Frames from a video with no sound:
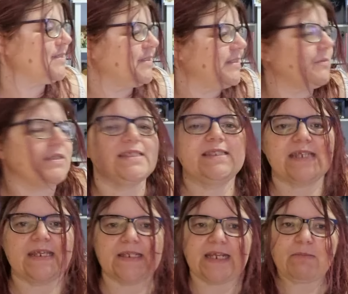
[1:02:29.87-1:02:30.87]
Just want to
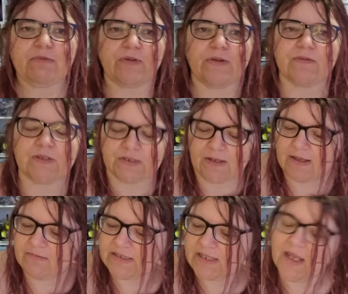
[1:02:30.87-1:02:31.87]
say the name of it a few
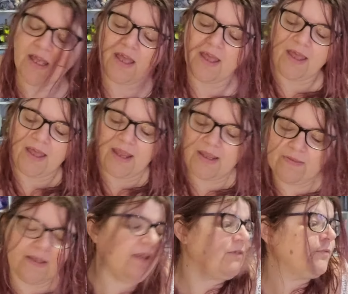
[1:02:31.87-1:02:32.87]
times. And
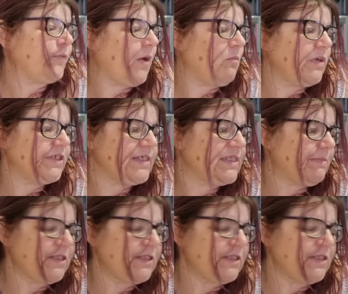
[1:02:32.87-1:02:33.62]
then from Witchy